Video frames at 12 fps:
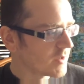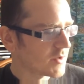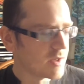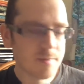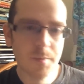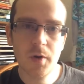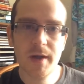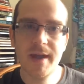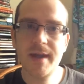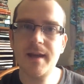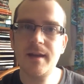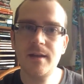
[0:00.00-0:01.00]
So this book
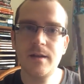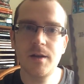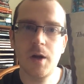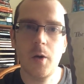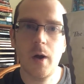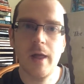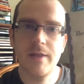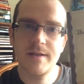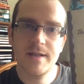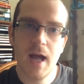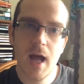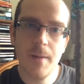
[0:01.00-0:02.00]
here, you know, at the
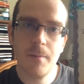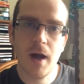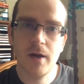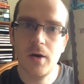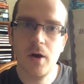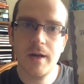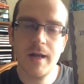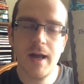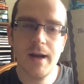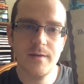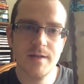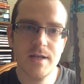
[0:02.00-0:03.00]
time I got it
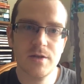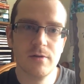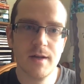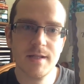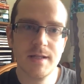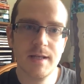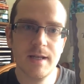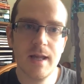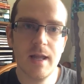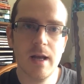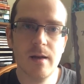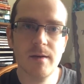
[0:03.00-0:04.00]
and I was interested in
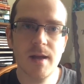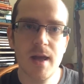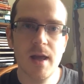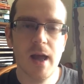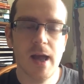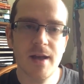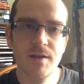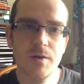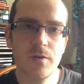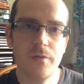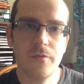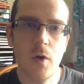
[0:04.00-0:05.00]
it, and
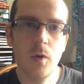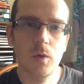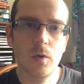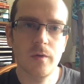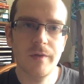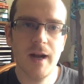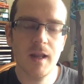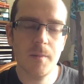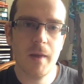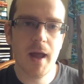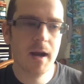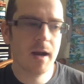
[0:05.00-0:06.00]
so the folklore of the Isle
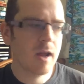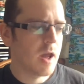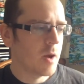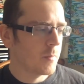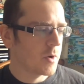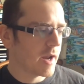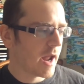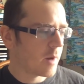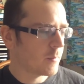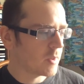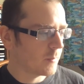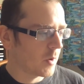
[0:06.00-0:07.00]
of Man. But now
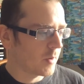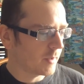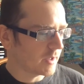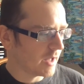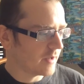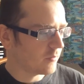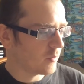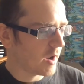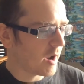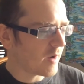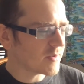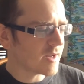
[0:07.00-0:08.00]
I'm at the point in my life
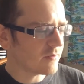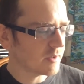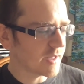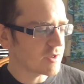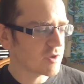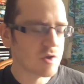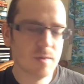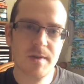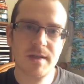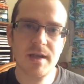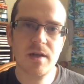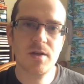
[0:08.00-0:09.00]
where I was never really into
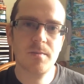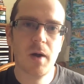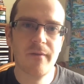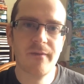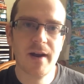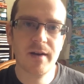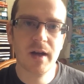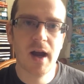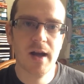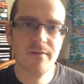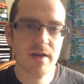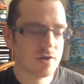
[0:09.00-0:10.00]
superstition, but I found it
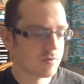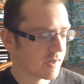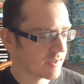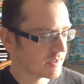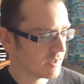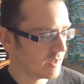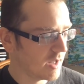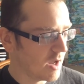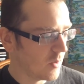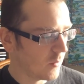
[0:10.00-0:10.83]
kind of interesting.